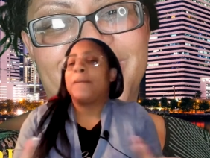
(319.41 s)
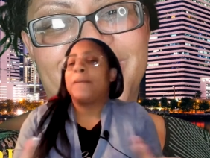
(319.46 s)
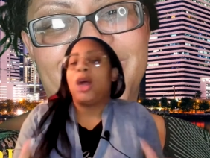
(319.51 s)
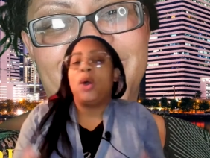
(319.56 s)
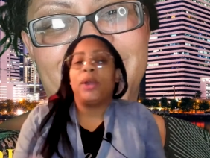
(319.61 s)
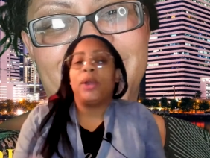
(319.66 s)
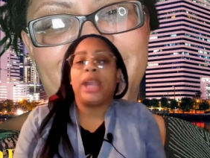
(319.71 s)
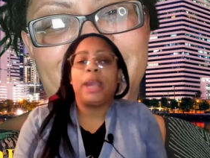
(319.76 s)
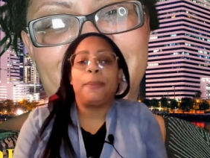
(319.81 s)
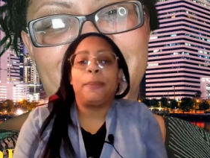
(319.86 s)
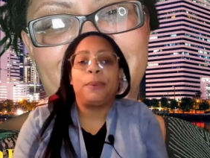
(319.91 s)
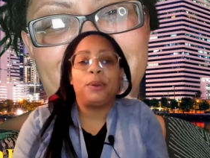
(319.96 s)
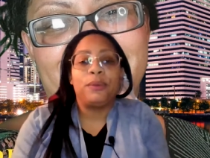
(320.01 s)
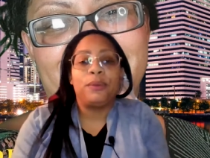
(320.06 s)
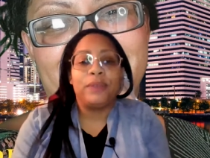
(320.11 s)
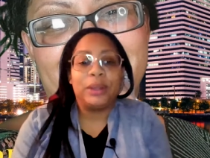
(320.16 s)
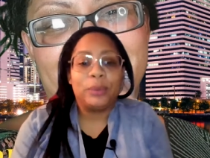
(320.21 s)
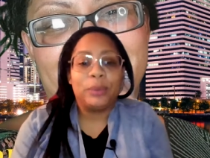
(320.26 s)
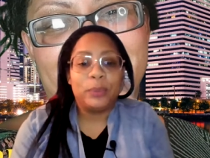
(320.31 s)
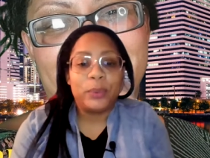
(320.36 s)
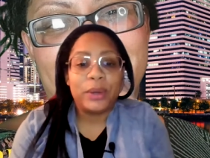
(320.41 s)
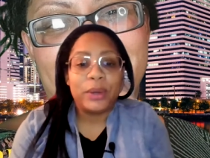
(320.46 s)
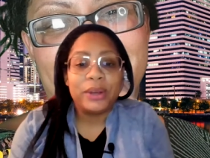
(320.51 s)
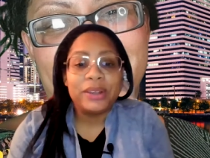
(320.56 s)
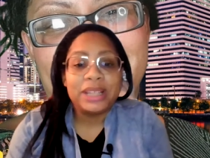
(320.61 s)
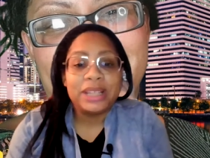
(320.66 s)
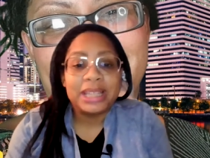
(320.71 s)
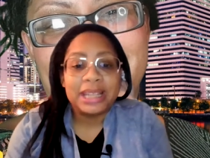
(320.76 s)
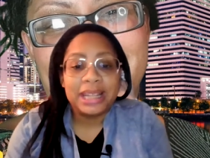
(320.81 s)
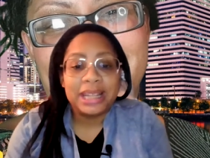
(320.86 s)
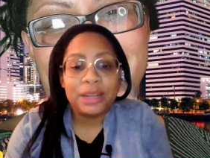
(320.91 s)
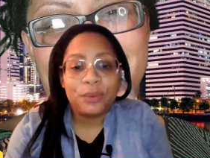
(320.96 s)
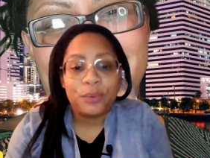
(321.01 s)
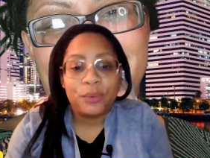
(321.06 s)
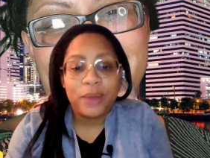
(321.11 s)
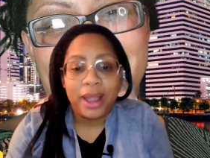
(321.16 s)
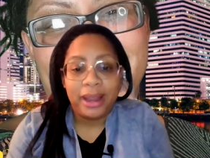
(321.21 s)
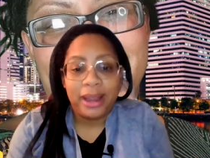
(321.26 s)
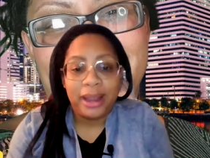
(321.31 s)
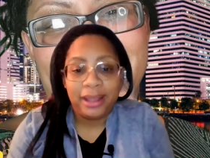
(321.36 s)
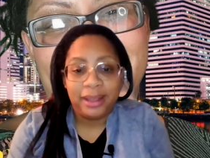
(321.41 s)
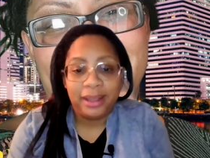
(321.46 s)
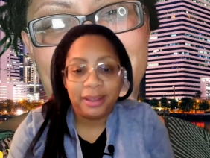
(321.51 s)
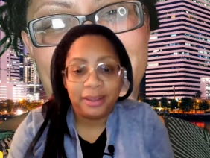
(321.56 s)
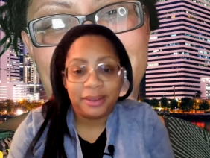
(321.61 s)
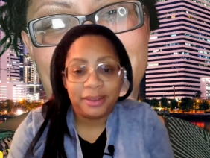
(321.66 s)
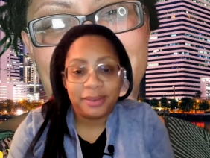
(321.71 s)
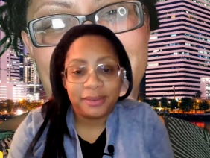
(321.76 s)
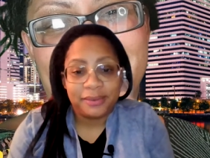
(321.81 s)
Okay, prove it. Where is it in writing?